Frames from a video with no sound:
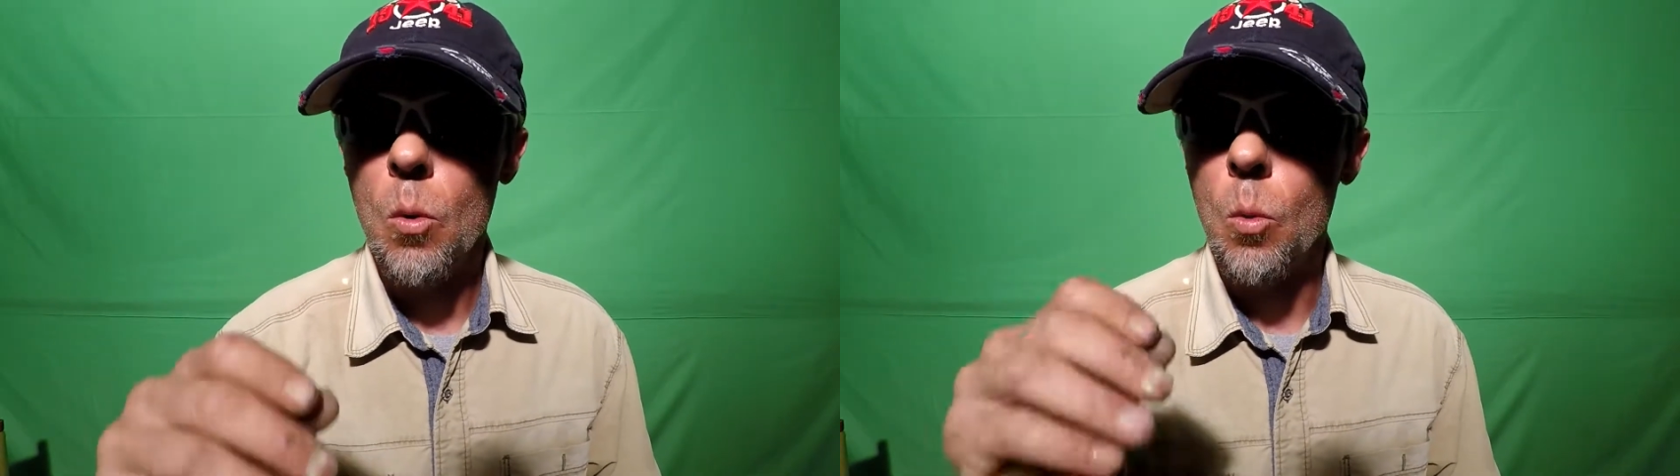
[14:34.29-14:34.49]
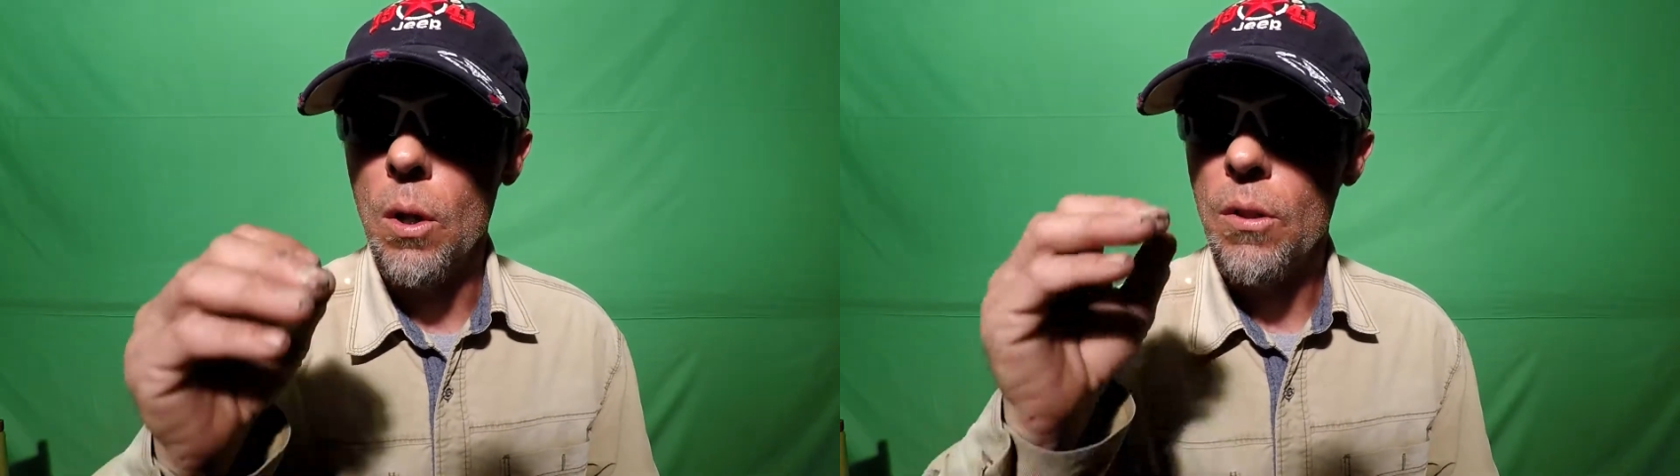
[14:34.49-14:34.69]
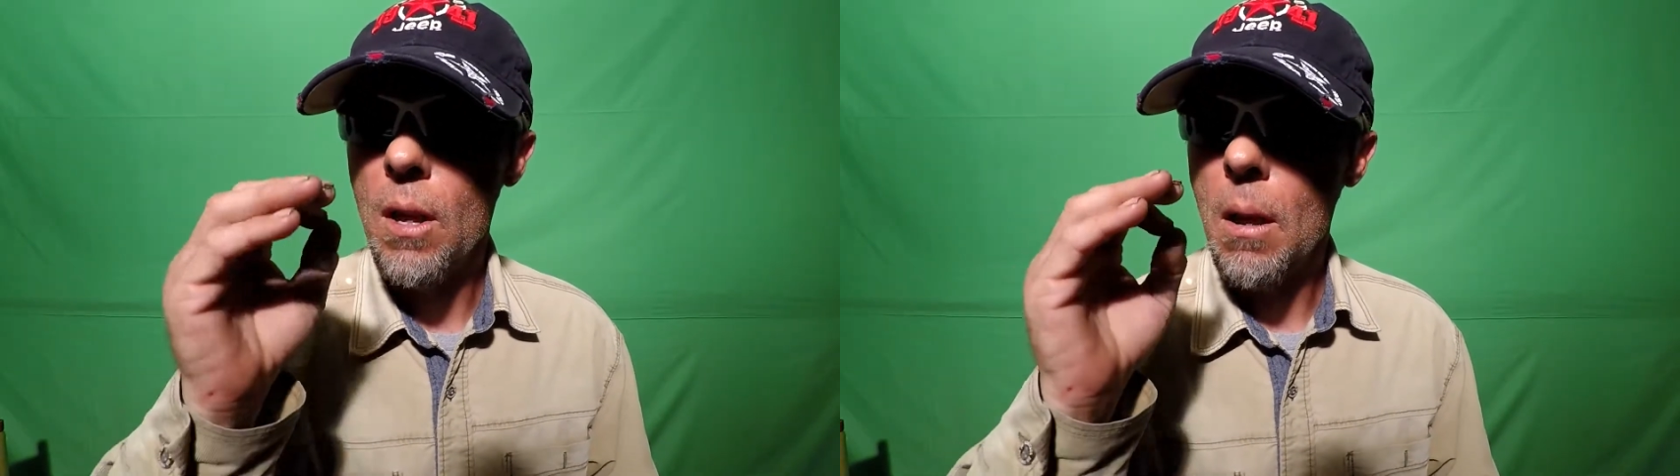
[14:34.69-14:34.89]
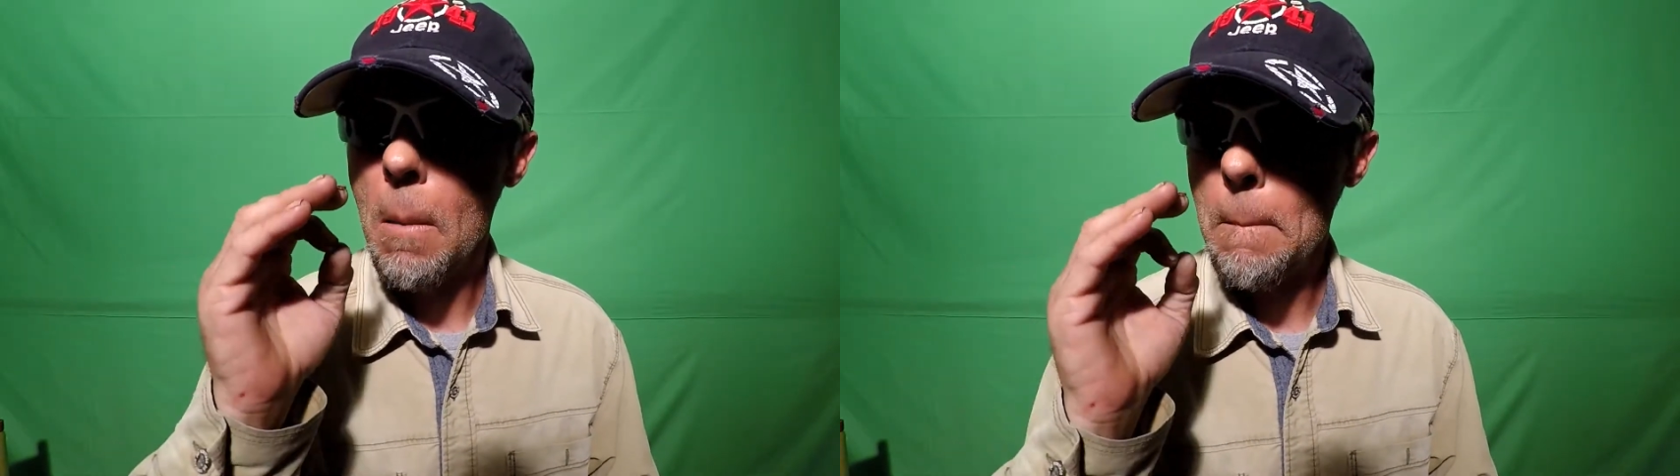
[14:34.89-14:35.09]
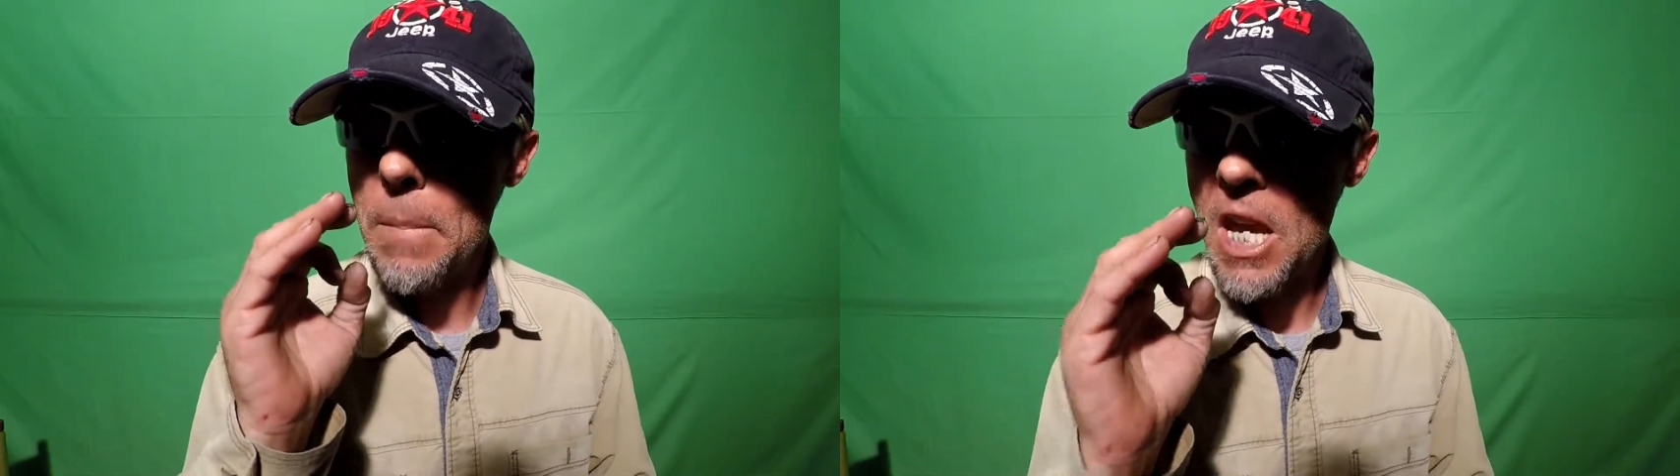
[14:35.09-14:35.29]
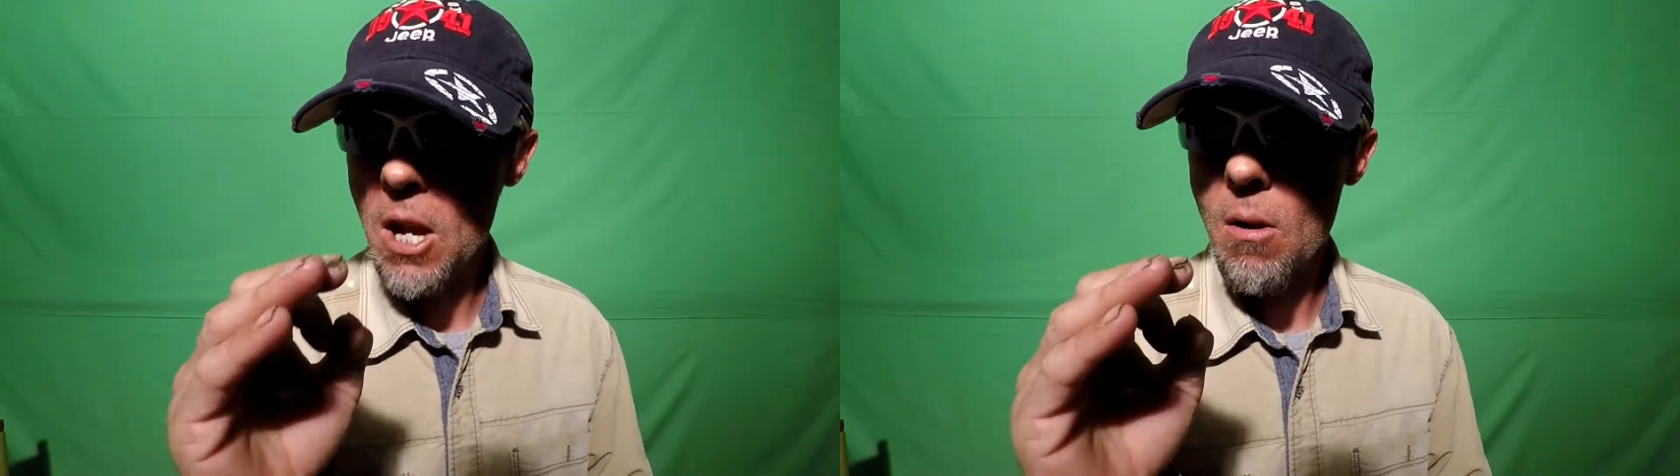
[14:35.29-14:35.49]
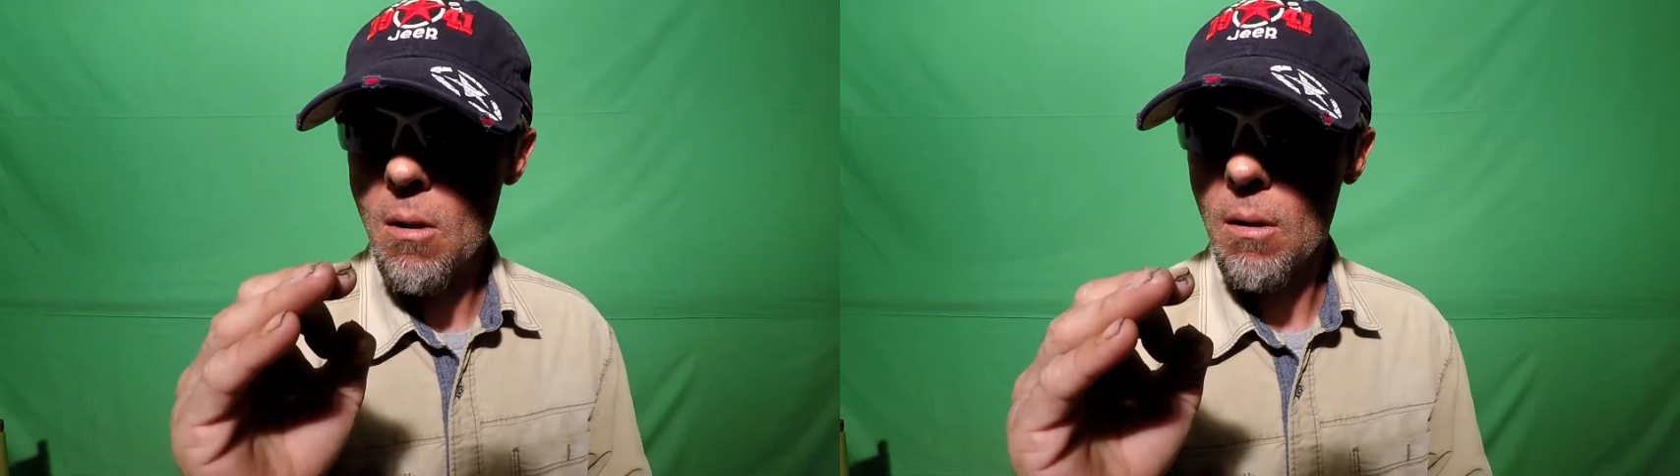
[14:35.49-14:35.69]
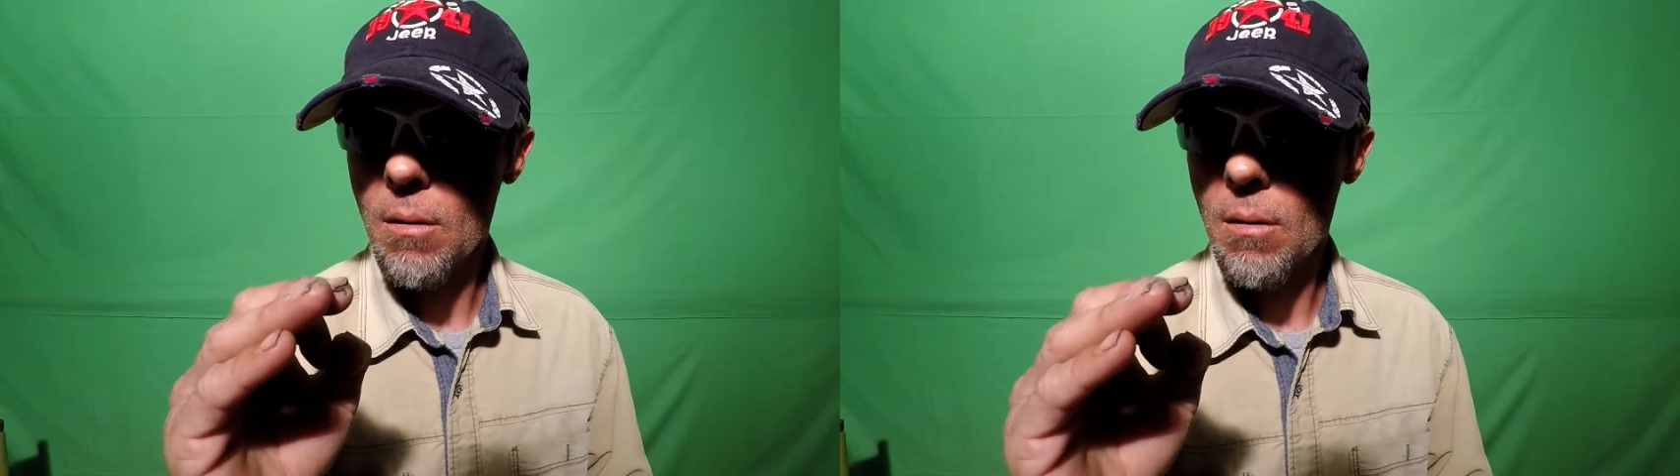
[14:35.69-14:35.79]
with PR,